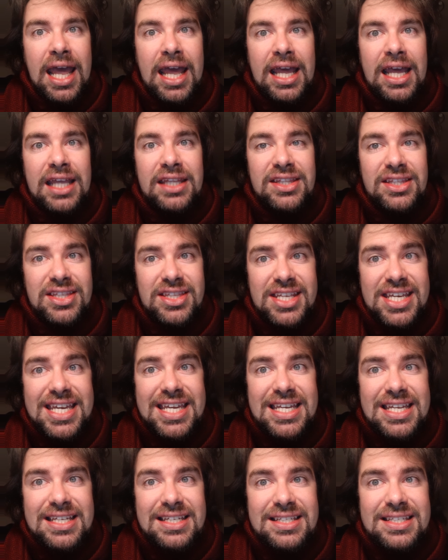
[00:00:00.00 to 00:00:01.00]
And
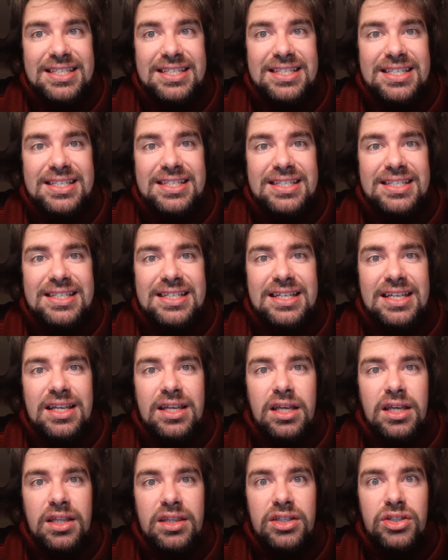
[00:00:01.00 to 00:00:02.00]
these,
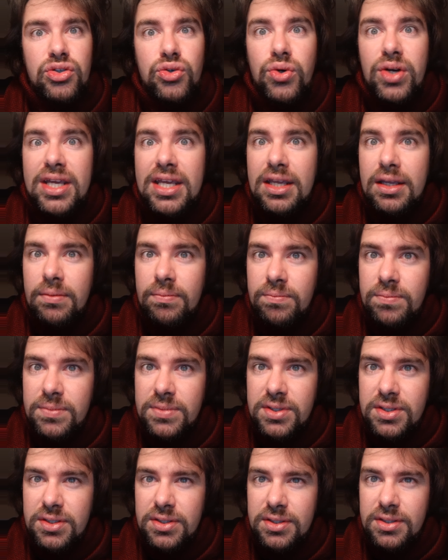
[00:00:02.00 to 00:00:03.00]
the
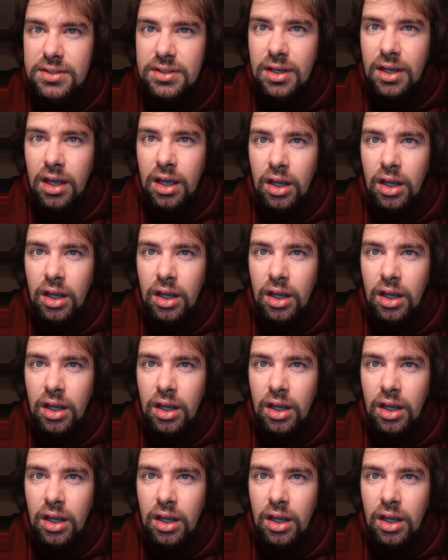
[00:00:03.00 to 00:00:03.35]
dreams,